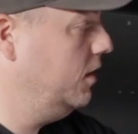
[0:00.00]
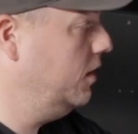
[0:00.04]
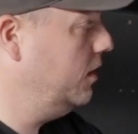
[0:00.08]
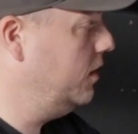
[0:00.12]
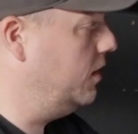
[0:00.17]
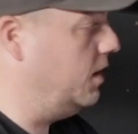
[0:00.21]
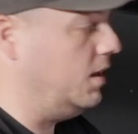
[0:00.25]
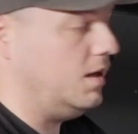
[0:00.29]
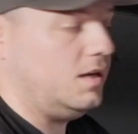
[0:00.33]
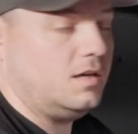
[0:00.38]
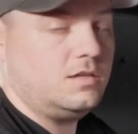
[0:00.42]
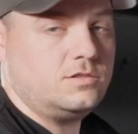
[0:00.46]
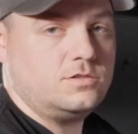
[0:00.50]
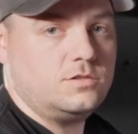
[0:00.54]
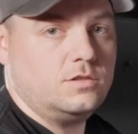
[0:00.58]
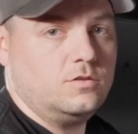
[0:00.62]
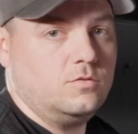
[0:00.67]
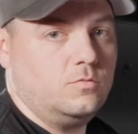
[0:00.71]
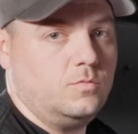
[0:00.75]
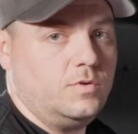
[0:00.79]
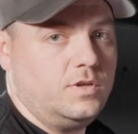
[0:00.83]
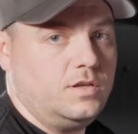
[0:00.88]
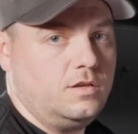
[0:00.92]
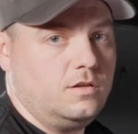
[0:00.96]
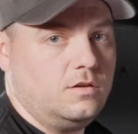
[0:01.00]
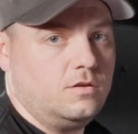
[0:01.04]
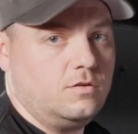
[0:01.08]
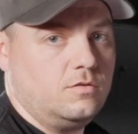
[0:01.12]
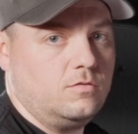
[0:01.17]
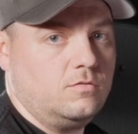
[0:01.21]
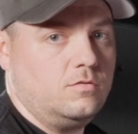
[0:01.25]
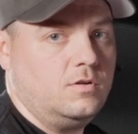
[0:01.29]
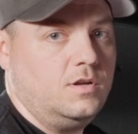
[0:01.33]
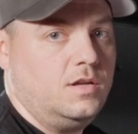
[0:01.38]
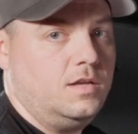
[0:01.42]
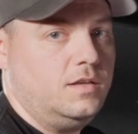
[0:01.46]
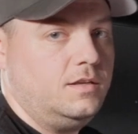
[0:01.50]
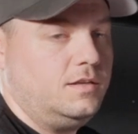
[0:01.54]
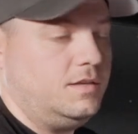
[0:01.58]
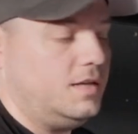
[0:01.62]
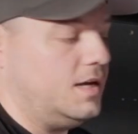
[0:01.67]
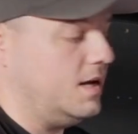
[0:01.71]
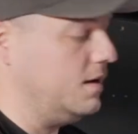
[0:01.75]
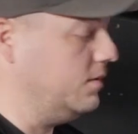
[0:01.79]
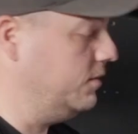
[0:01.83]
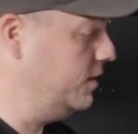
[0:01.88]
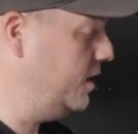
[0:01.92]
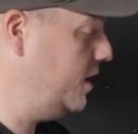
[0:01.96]
the edge of the window,
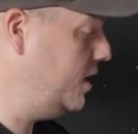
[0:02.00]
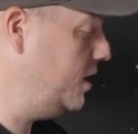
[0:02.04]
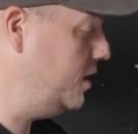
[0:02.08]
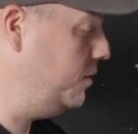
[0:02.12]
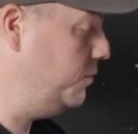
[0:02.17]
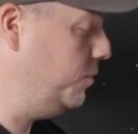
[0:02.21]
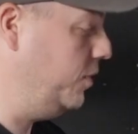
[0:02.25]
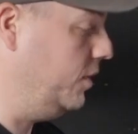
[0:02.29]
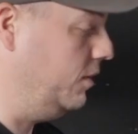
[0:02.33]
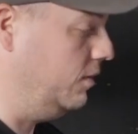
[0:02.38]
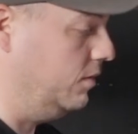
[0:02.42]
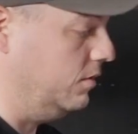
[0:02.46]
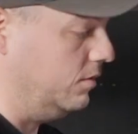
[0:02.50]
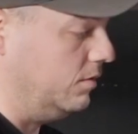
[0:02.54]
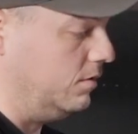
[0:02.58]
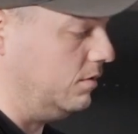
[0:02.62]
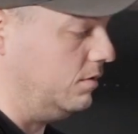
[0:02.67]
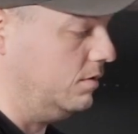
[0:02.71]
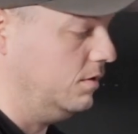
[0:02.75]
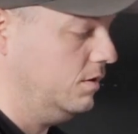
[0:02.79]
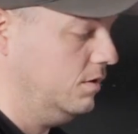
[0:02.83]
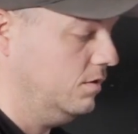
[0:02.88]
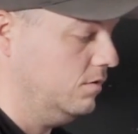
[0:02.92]
down the A-pillar,